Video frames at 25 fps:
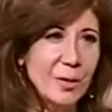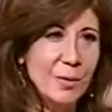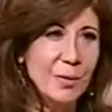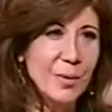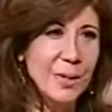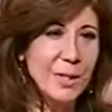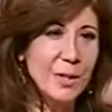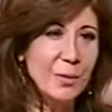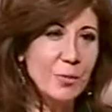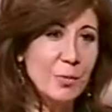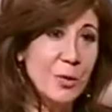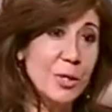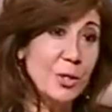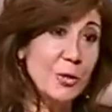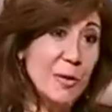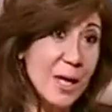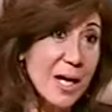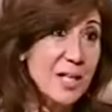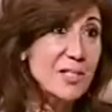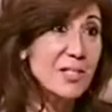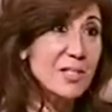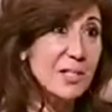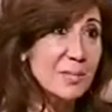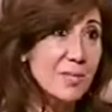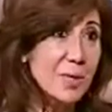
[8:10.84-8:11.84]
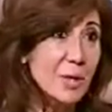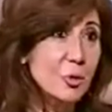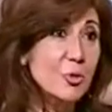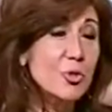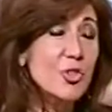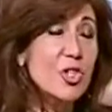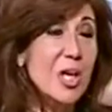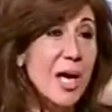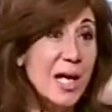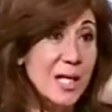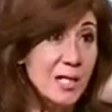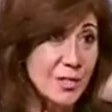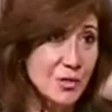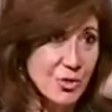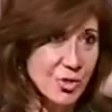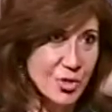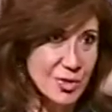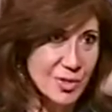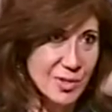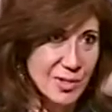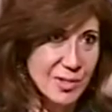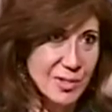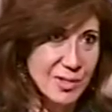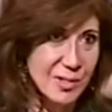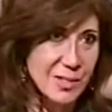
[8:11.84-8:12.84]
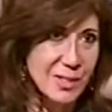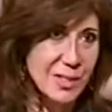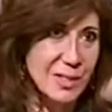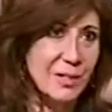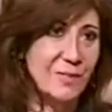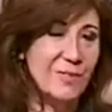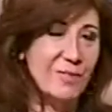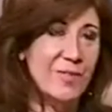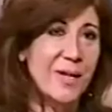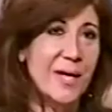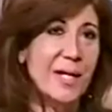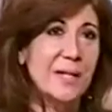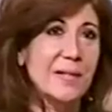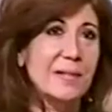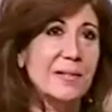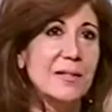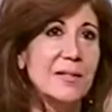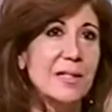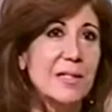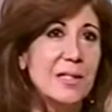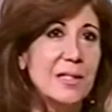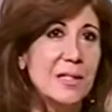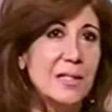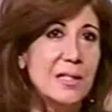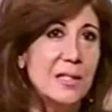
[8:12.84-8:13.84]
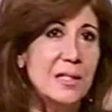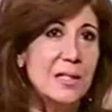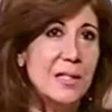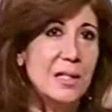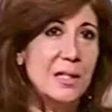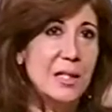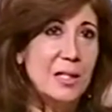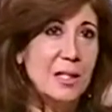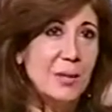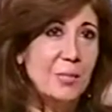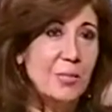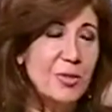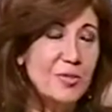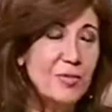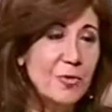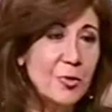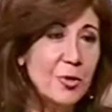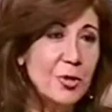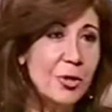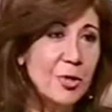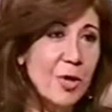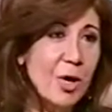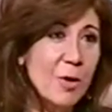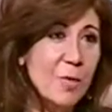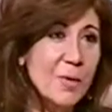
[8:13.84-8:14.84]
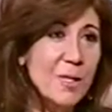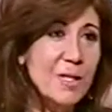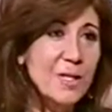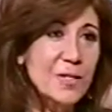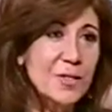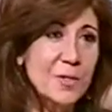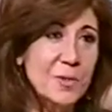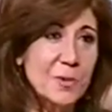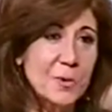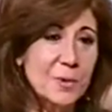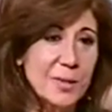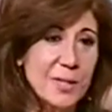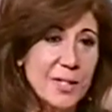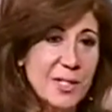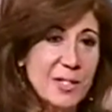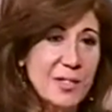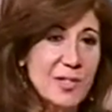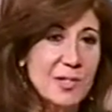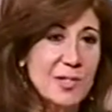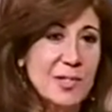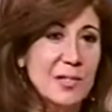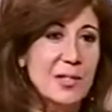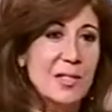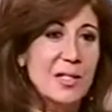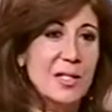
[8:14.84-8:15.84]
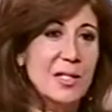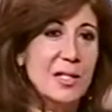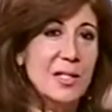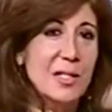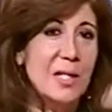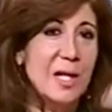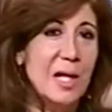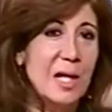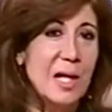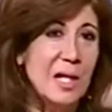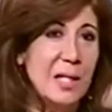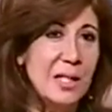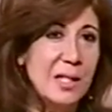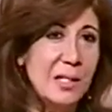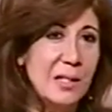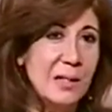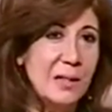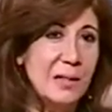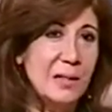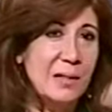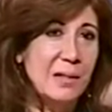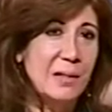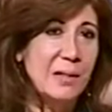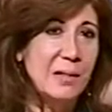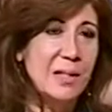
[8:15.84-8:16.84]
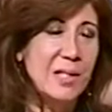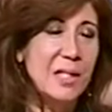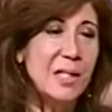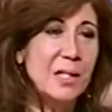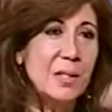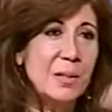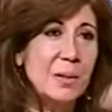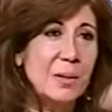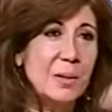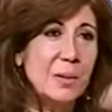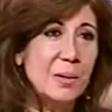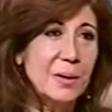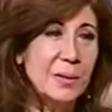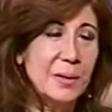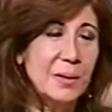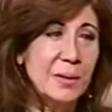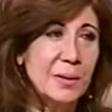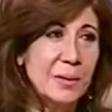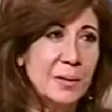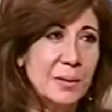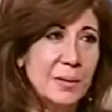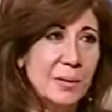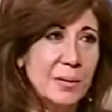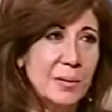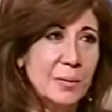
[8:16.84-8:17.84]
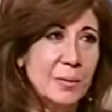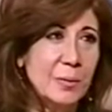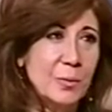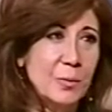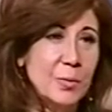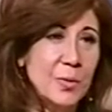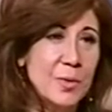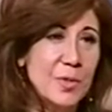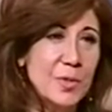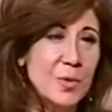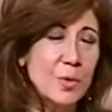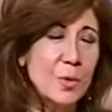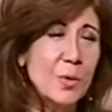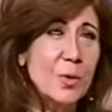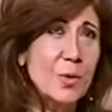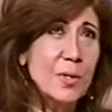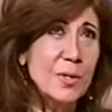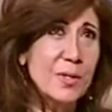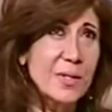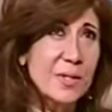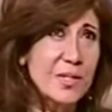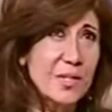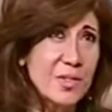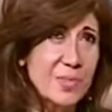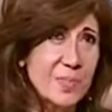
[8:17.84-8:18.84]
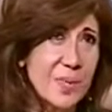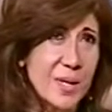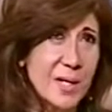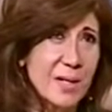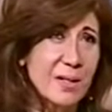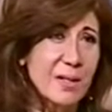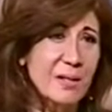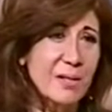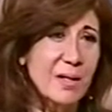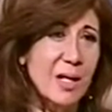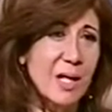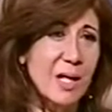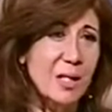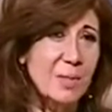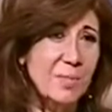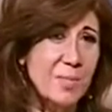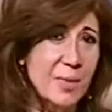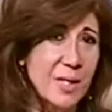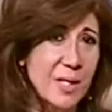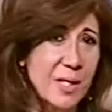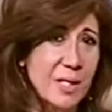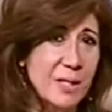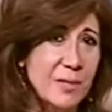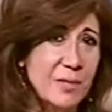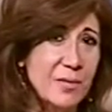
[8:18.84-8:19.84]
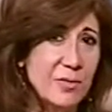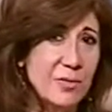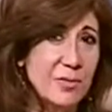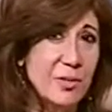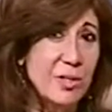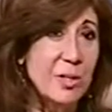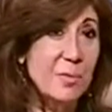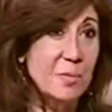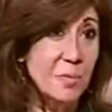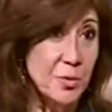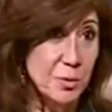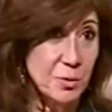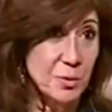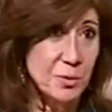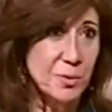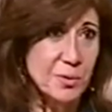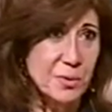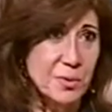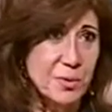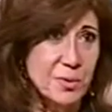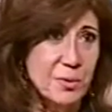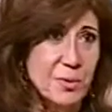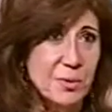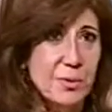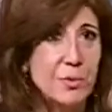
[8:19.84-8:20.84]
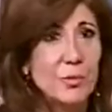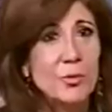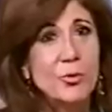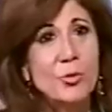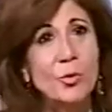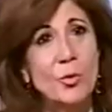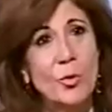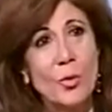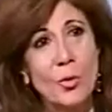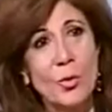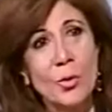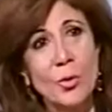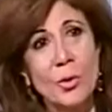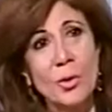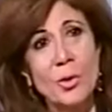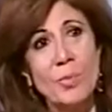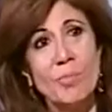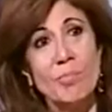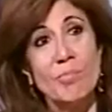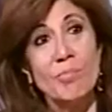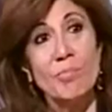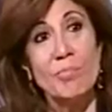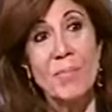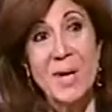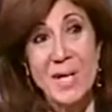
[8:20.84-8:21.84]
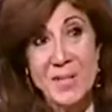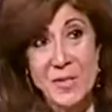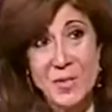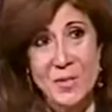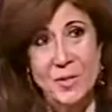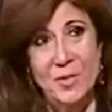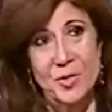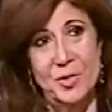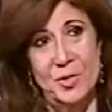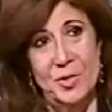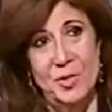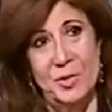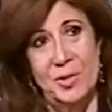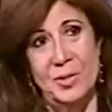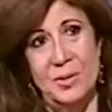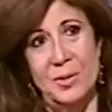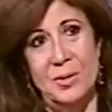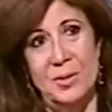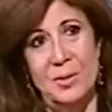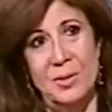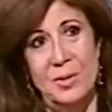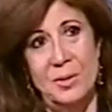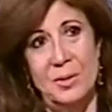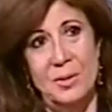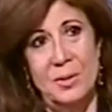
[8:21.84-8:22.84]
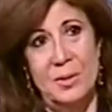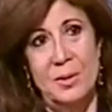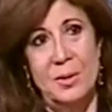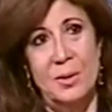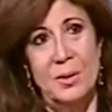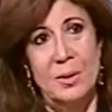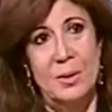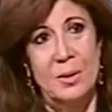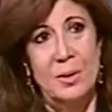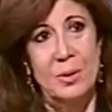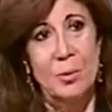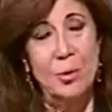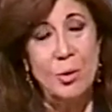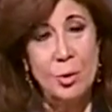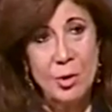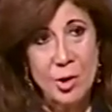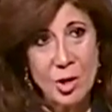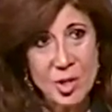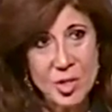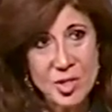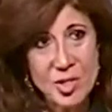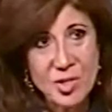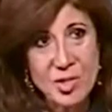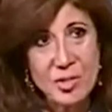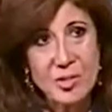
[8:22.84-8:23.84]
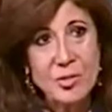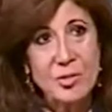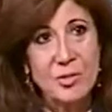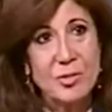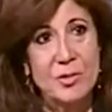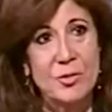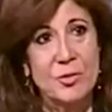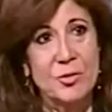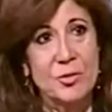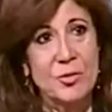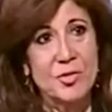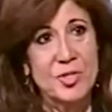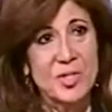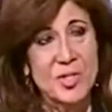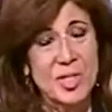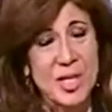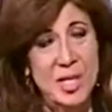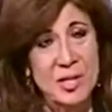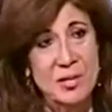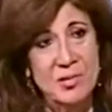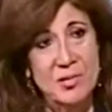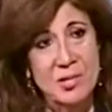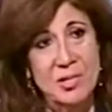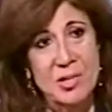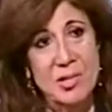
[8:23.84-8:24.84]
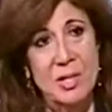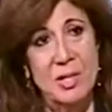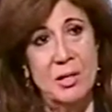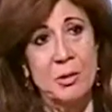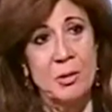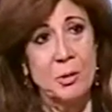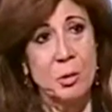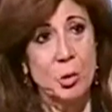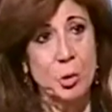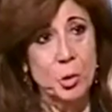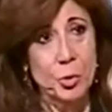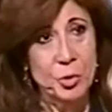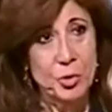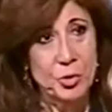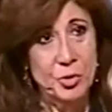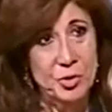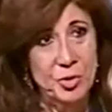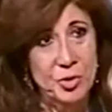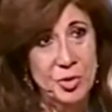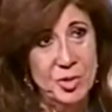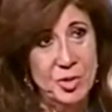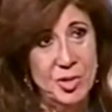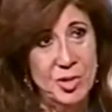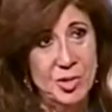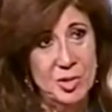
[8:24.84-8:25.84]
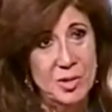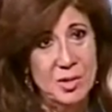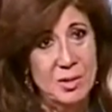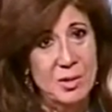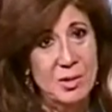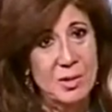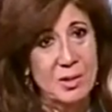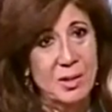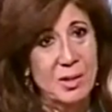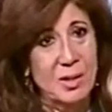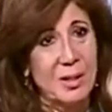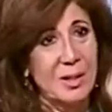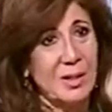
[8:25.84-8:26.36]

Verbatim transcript: when, when you asked about challenges, yes. in fact, uh, before going through this, I really, uh, with all respect, I pay tribute to all mothers who lost their sons and daughters